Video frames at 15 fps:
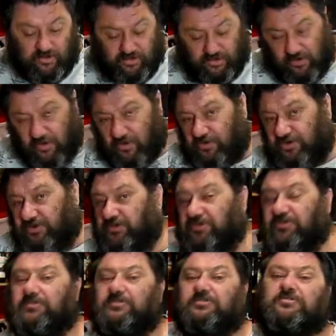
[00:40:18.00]
good
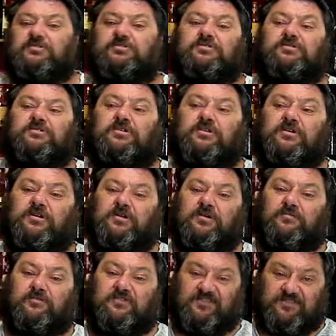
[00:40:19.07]

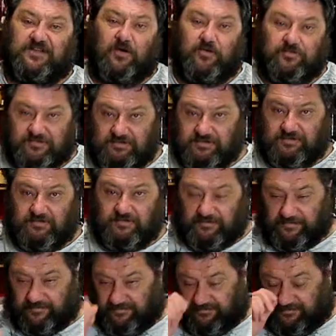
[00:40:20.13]
result
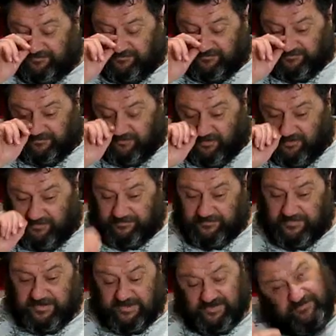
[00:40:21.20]
from
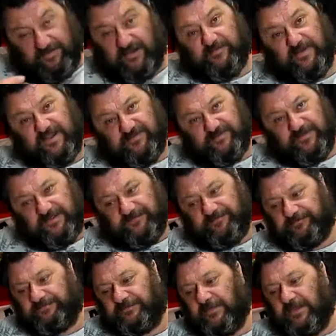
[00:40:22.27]
an extract based beer.
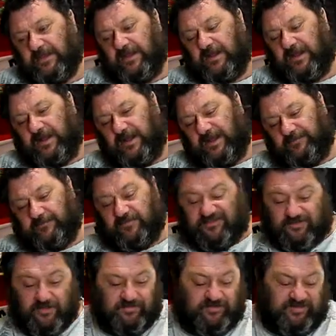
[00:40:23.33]
Um, we're
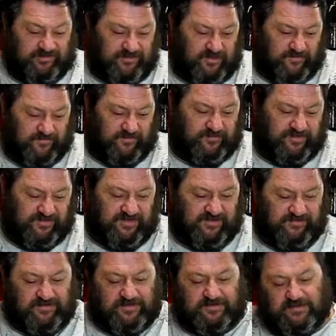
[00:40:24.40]
certainly seeing from these
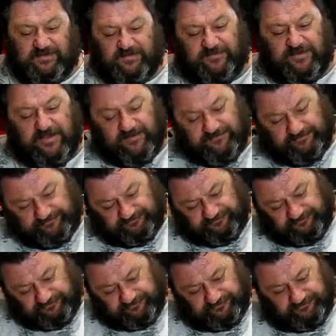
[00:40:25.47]
extracting, yeah,
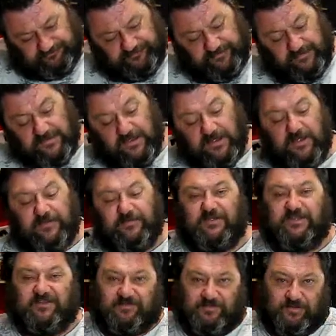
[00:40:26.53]

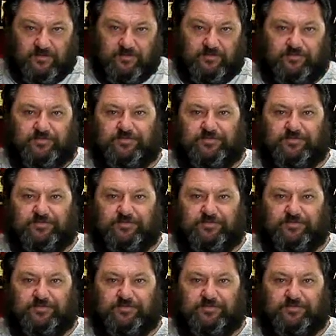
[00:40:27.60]
these new